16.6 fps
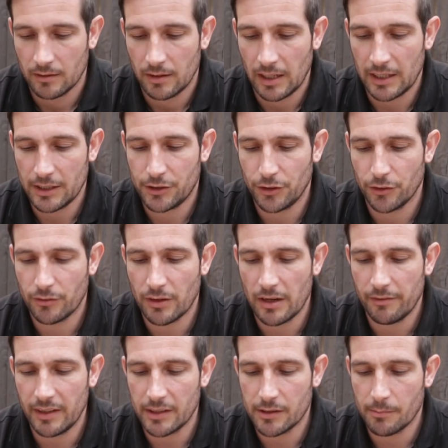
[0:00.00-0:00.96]
Hi Stu,
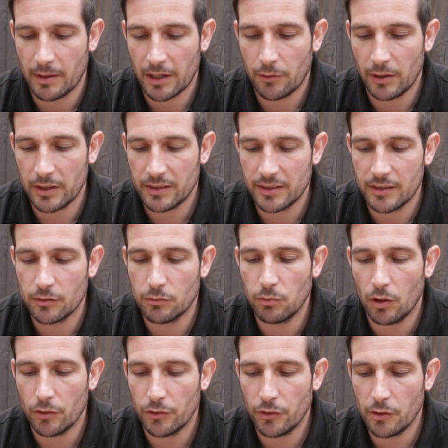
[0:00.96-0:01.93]
great vids. My question is,
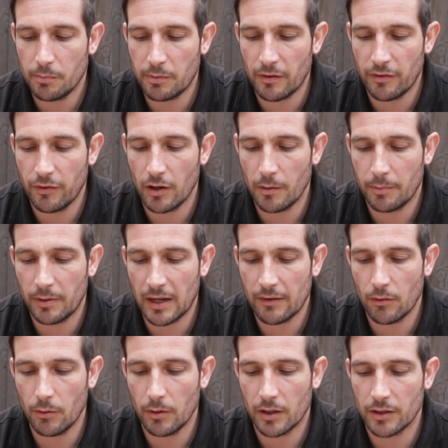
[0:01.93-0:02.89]
what do you prefer,
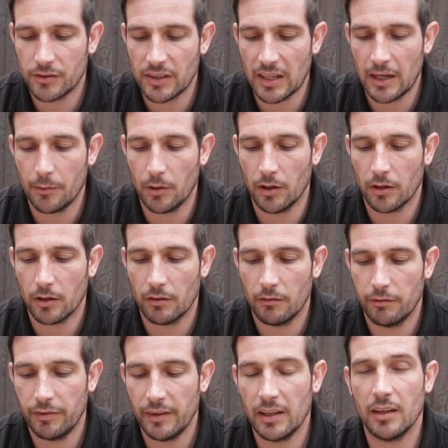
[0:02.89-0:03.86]
private work or site work?
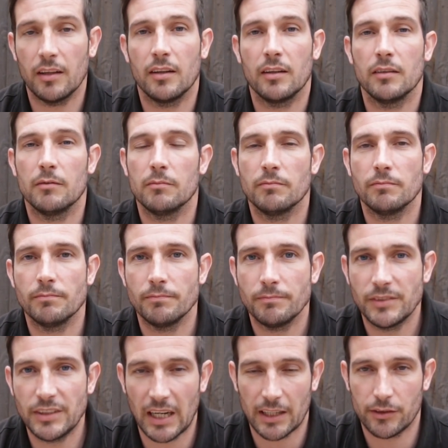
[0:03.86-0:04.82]
Phil
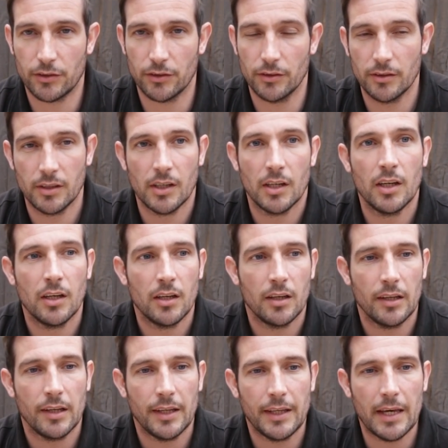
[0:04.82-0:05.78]
Jackson.
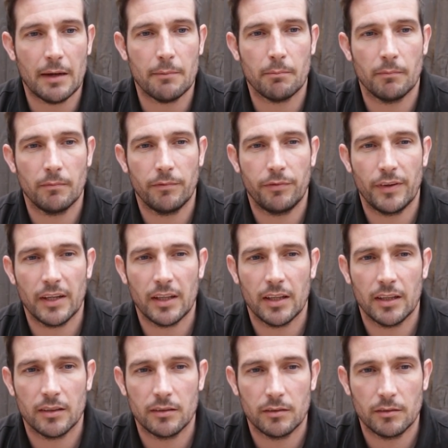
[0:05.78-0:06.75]
Yeah,
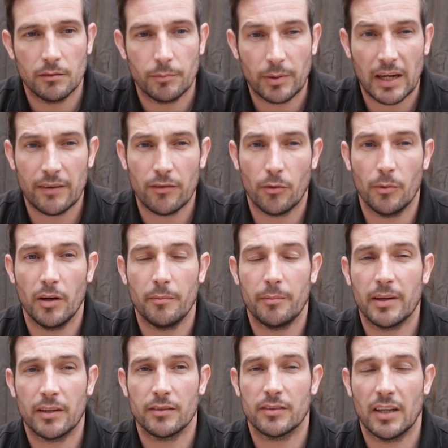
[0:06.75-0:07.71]
Phil, private work,
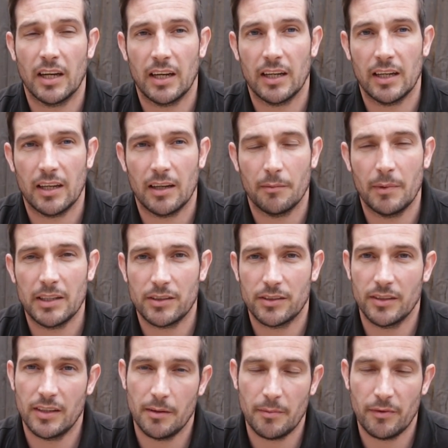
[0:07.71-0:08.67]
because I
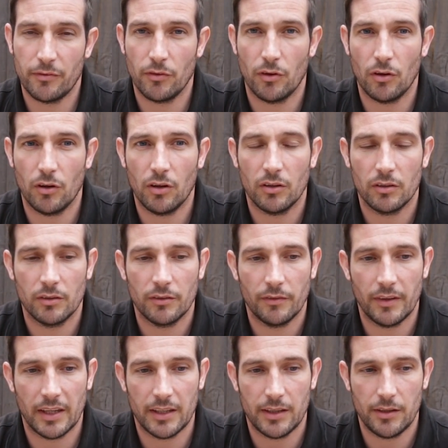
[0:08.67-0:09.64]
mentioned it before
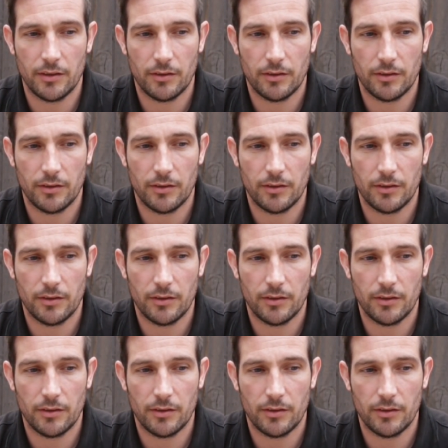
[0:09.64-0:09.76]
that